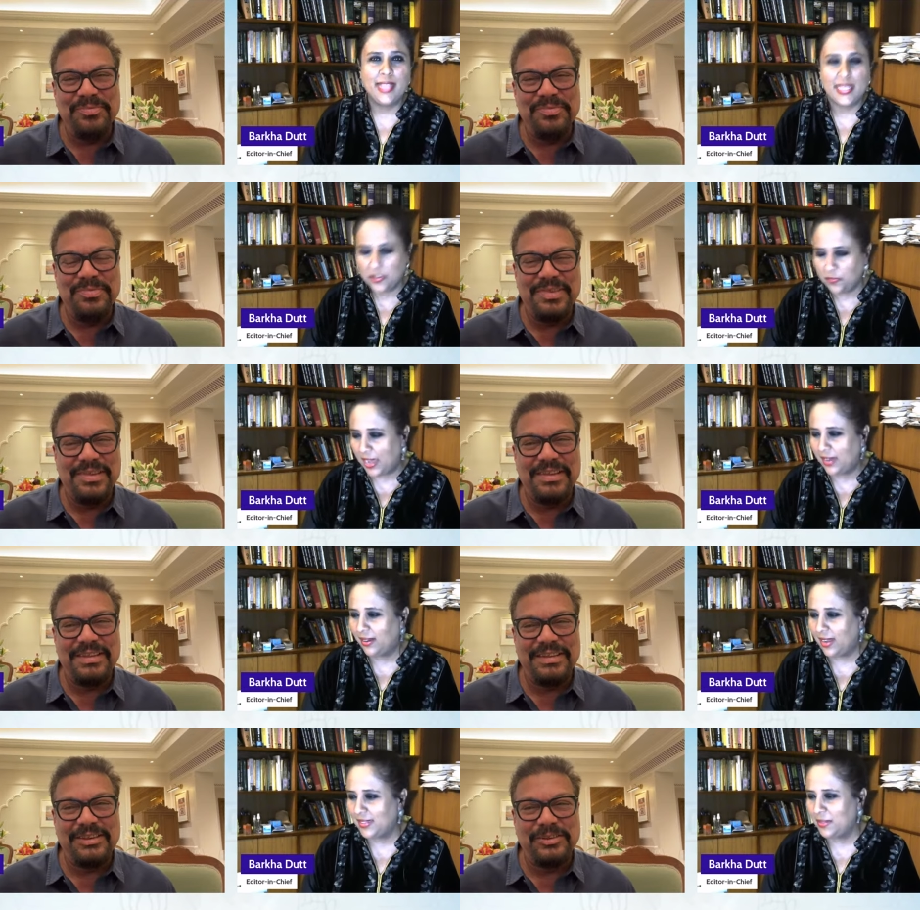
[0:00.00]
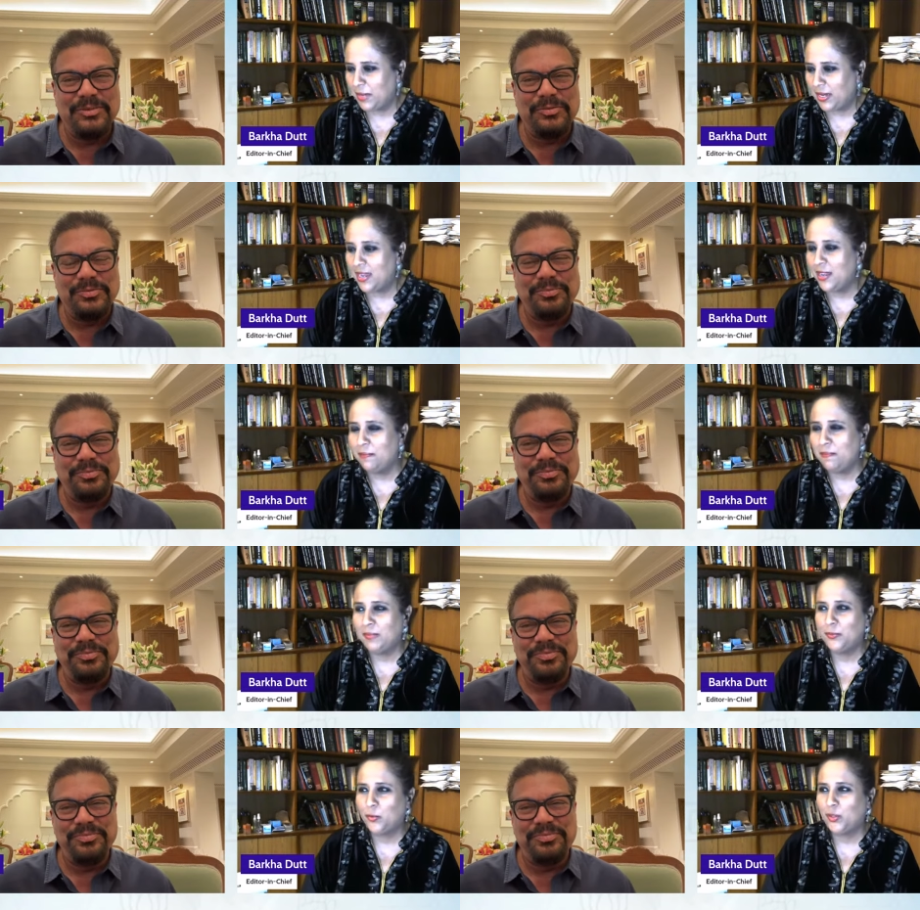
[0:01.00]
Speaker 1: desified it like the
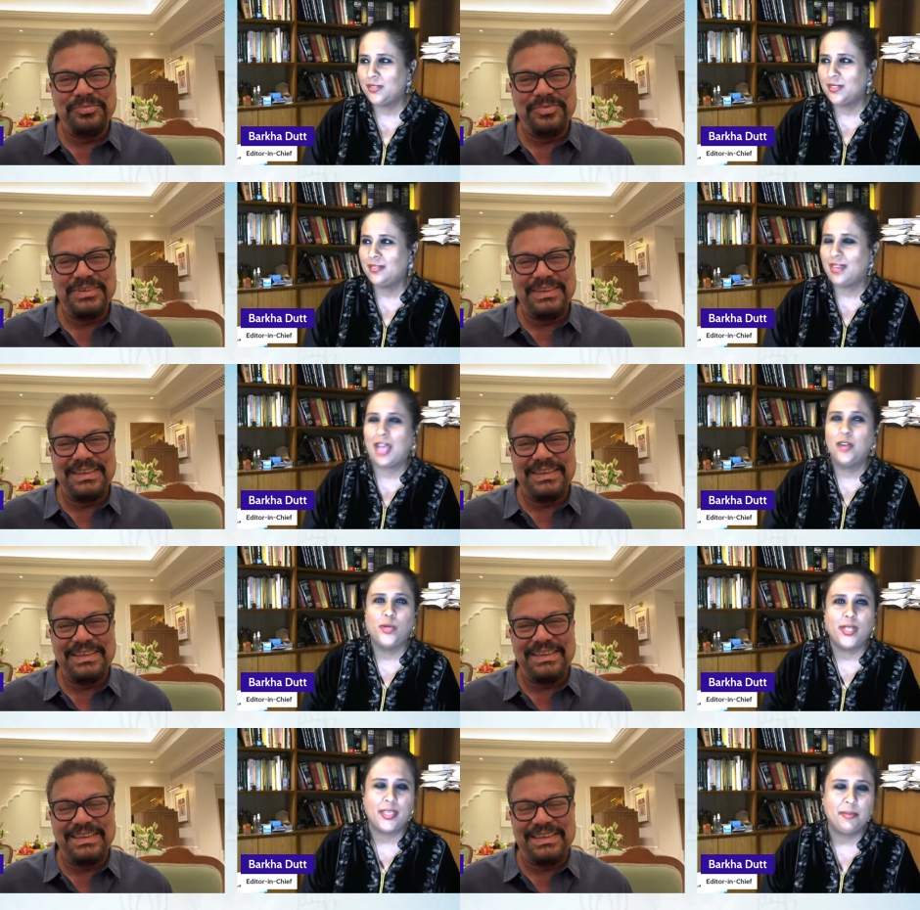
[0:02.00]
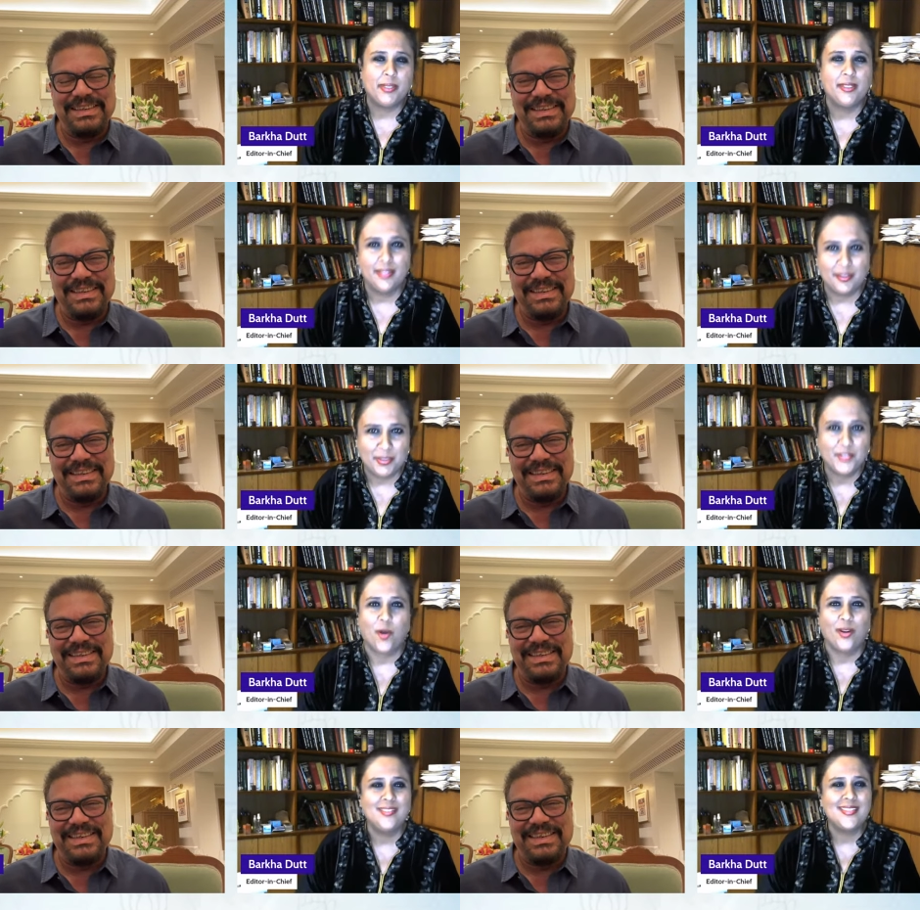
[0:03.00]
uh, what is it? The alu tikki burger at
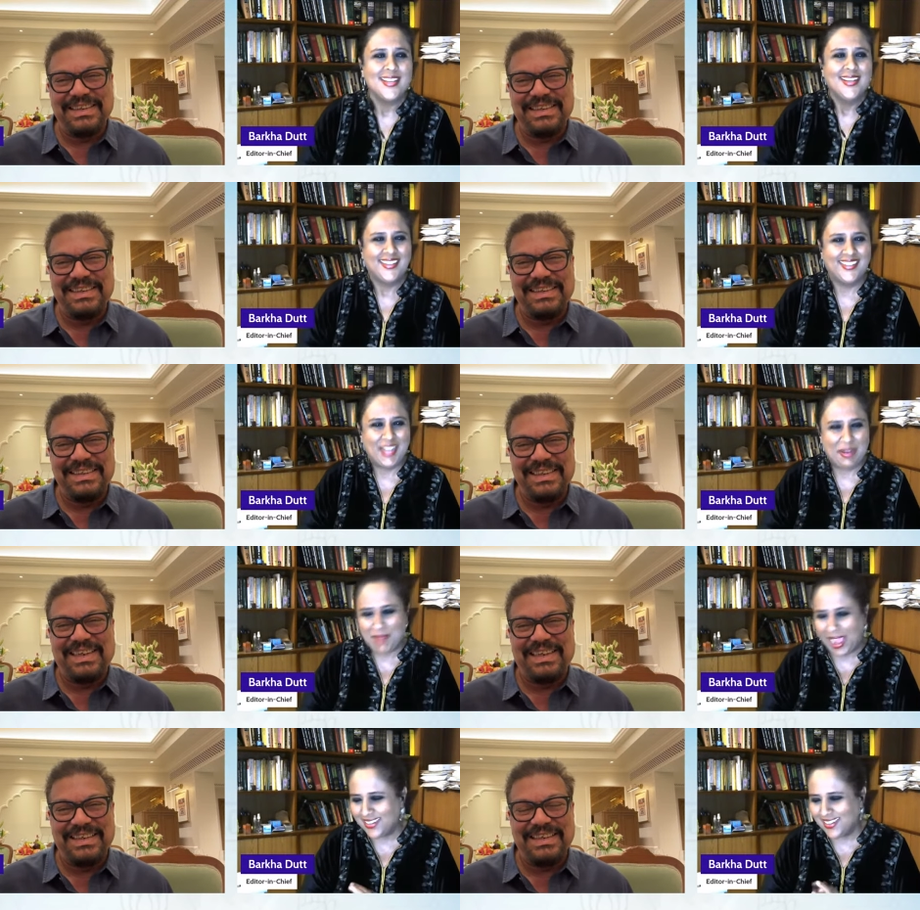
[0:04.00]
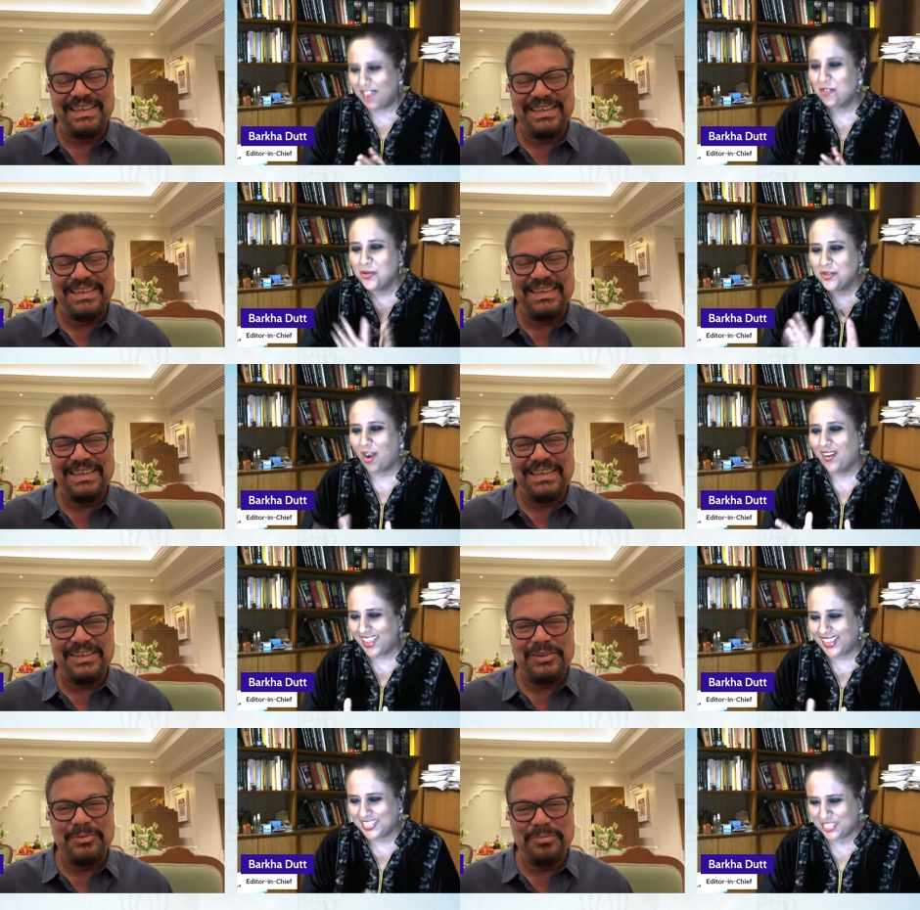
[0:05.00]
McDonald's yeah. uh, applied in our own
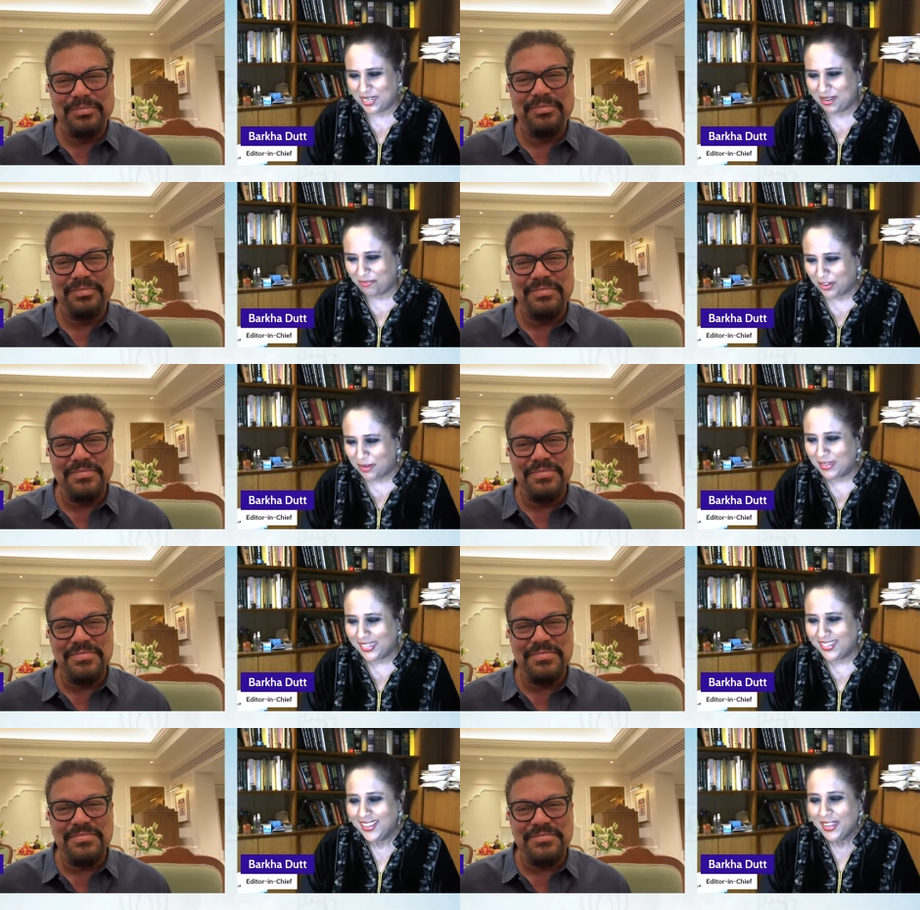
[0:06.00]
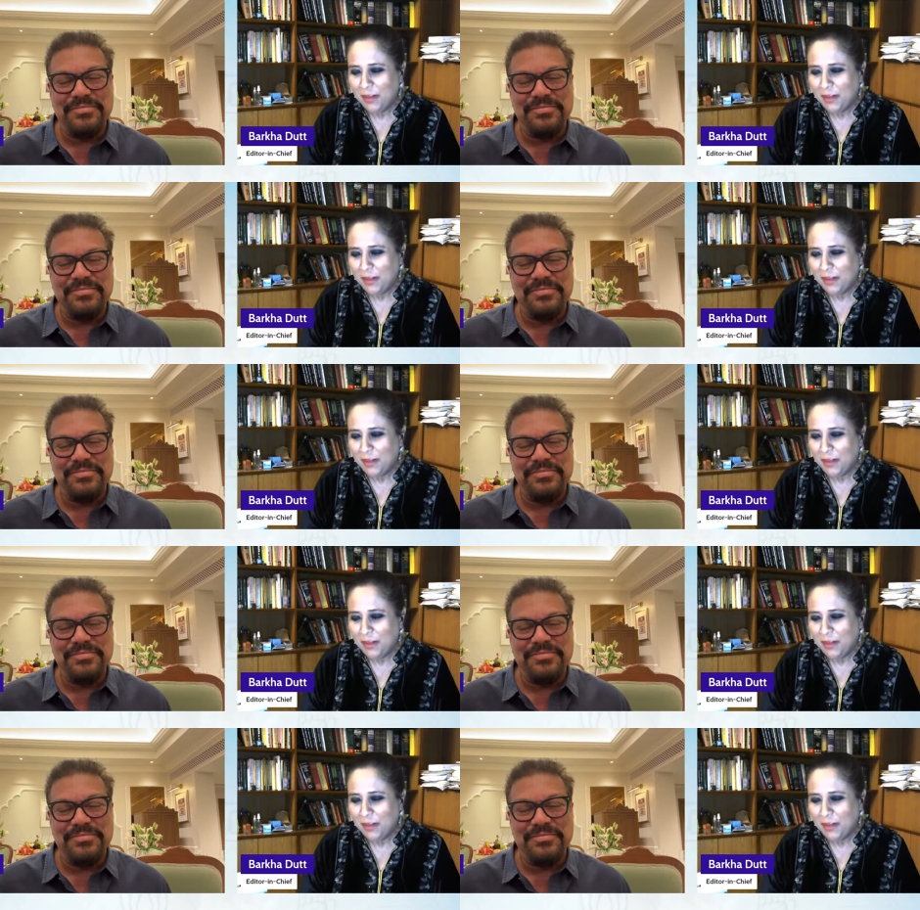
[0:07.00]
context uh, firmly.